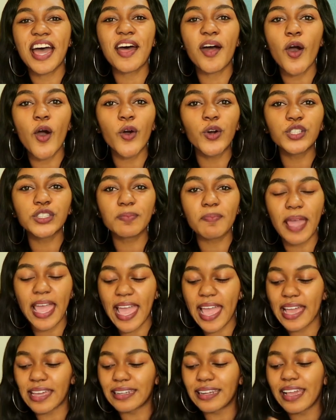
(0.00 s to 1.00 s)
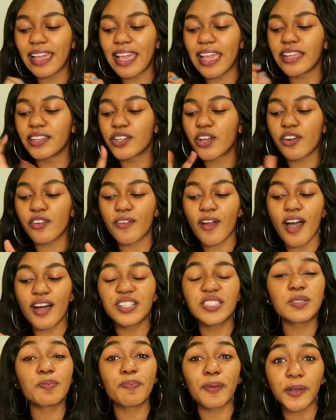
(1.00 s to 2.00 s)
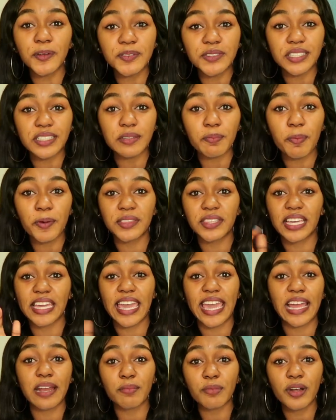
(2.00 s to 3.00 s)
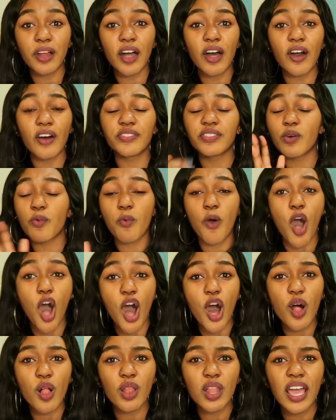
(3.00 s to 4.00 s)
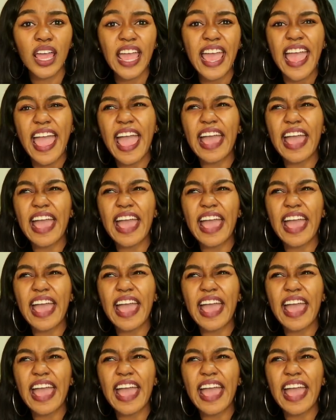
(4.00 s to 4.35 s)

that old man in Karan's building put the camera on the wall